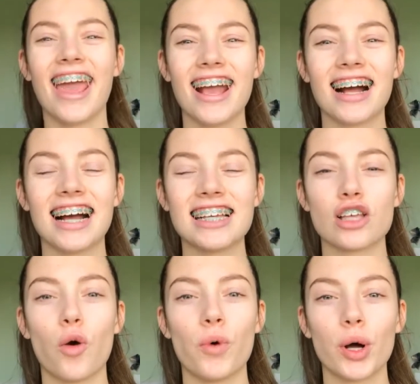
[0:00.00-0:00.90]
Hey guys,
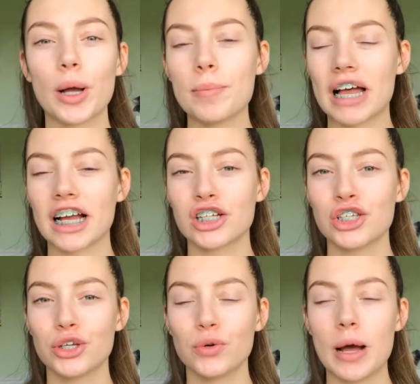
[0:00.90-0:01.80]
welcome back
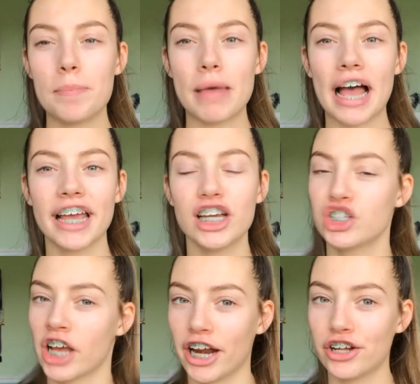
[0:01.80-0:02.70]
to my
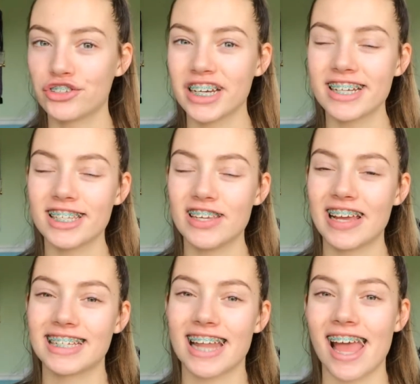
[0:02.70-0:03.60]
channel. It's great to see you
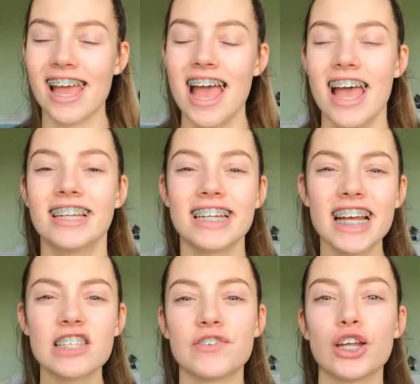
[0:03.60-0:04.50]
again today.
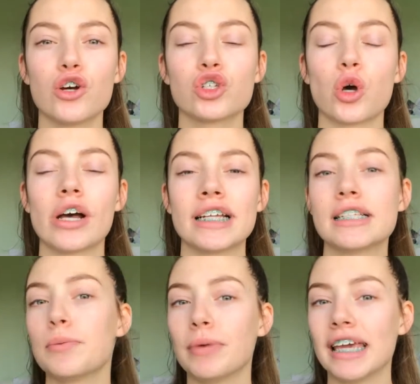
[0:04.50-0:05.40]
Today's video is going
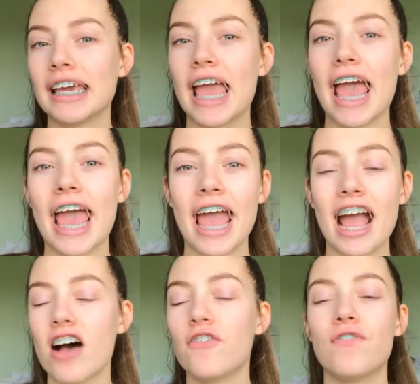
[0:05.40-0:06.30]
to be
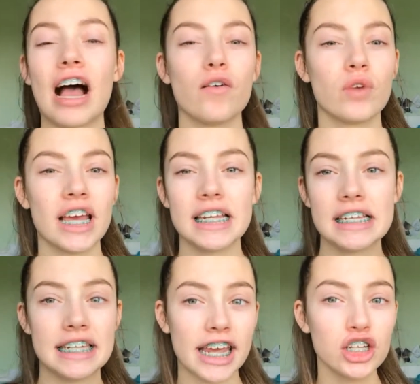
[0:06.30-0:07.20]
a
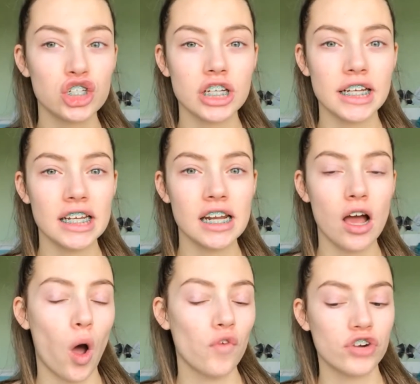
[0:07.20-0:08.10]
foundation
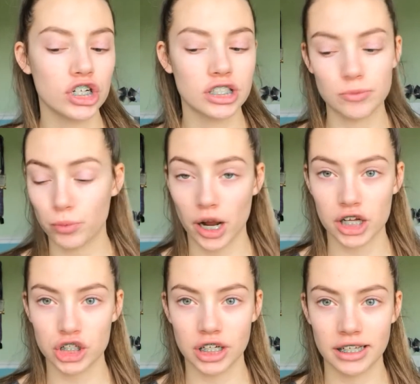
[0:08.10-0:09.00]
first
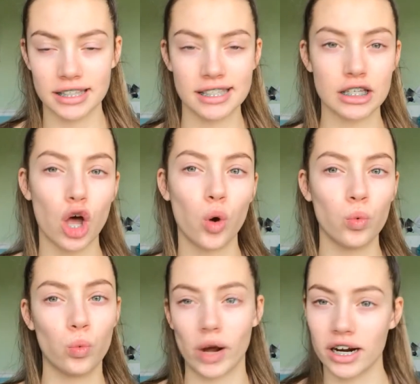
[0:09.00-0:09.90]
impressions
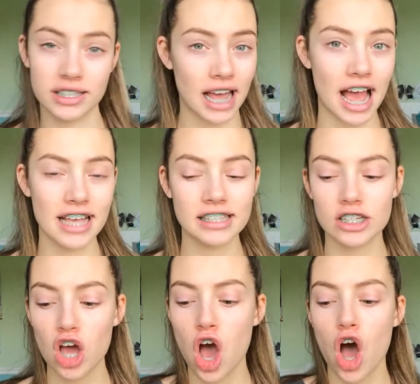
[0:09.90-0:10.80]
wear
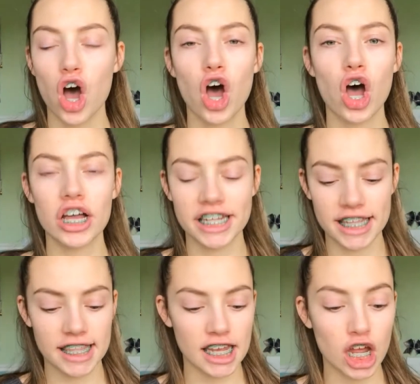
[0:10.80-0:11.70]
test on
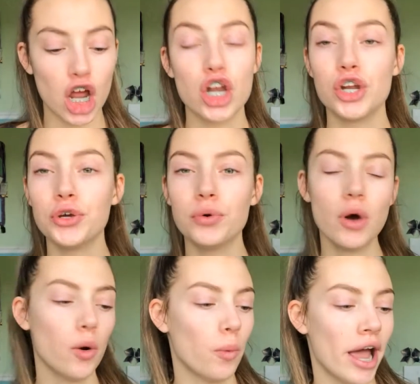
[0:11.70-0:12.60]
the new
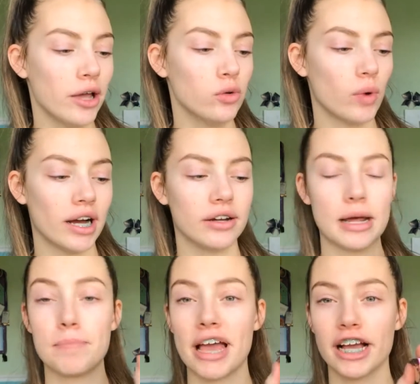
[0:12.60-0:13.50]
Wet n
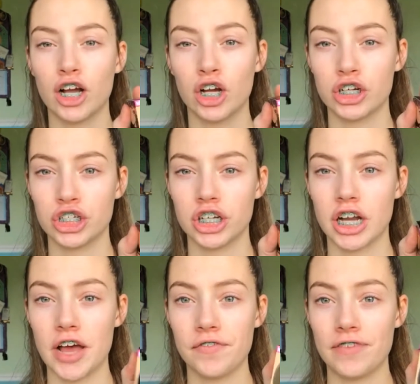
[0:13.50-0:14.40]
Wild Mega
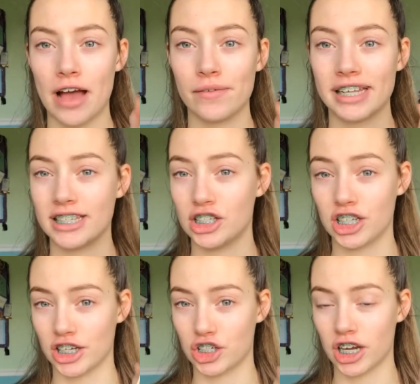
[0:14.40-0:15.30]
Cushion
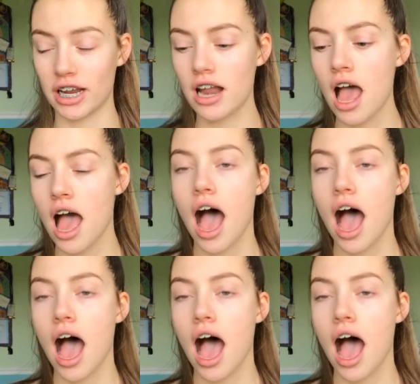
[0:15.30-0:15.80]
Foundation.